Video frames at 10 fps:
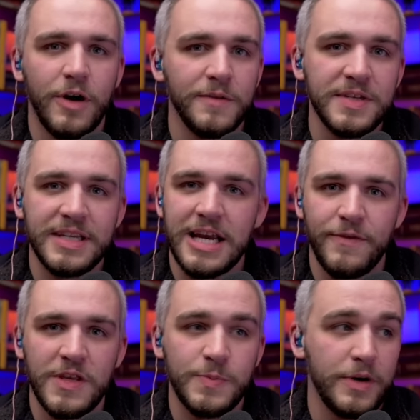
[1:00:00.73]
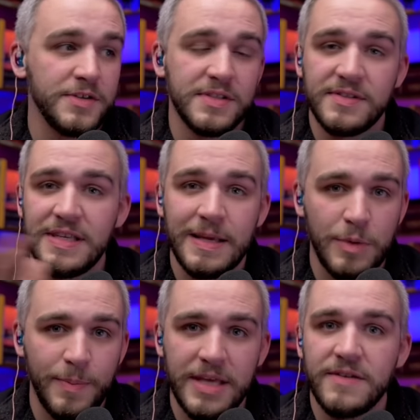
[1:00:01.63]
and care for this person, see them
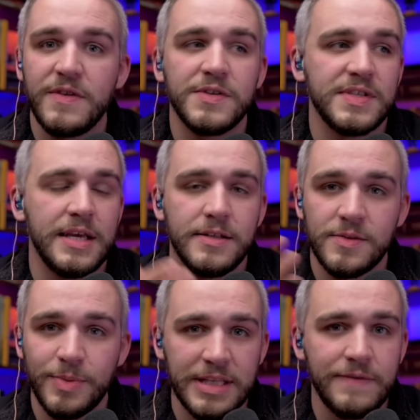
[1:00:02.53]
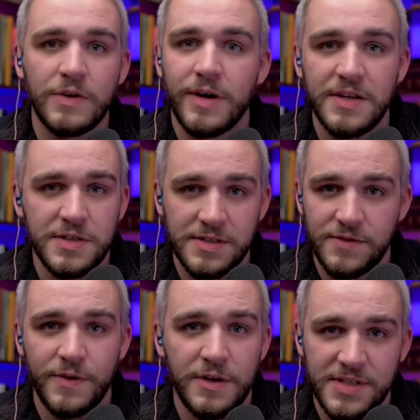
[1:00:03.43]
repent of their sins, believe in Christ Jesus for
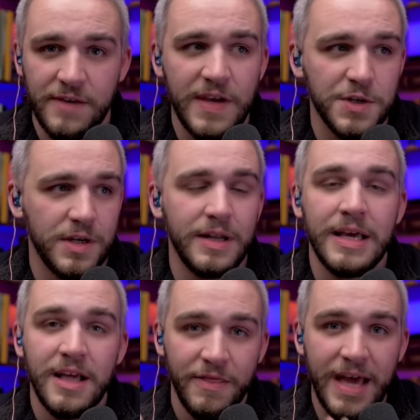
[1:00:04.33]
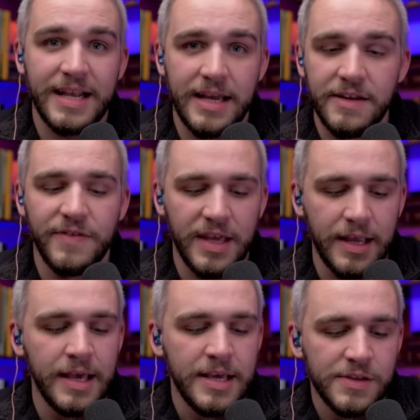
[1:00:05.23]
their salvation, that kind of thing. I
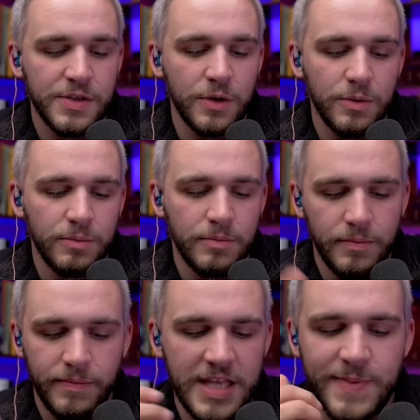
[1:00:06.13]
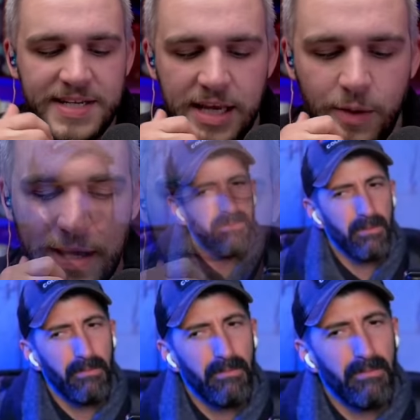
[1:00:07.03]
think what you're saying is
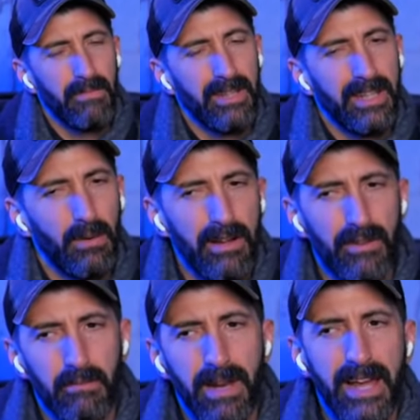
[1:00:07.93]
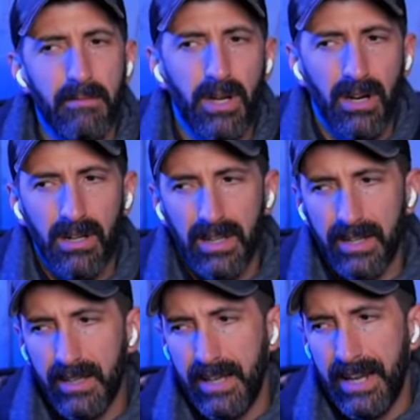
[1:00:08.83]
get away from name
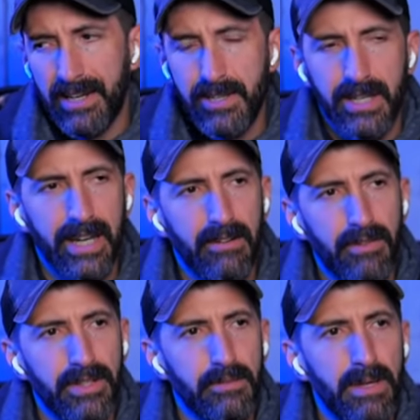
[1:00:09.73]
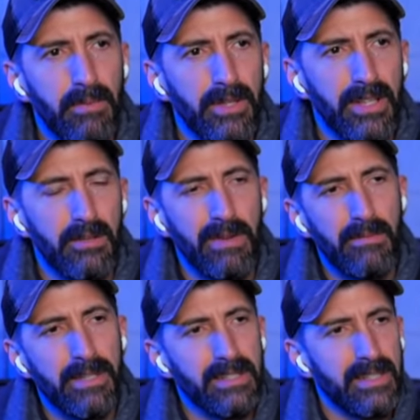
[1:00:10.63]
calling and actually care for these people that you may be seeing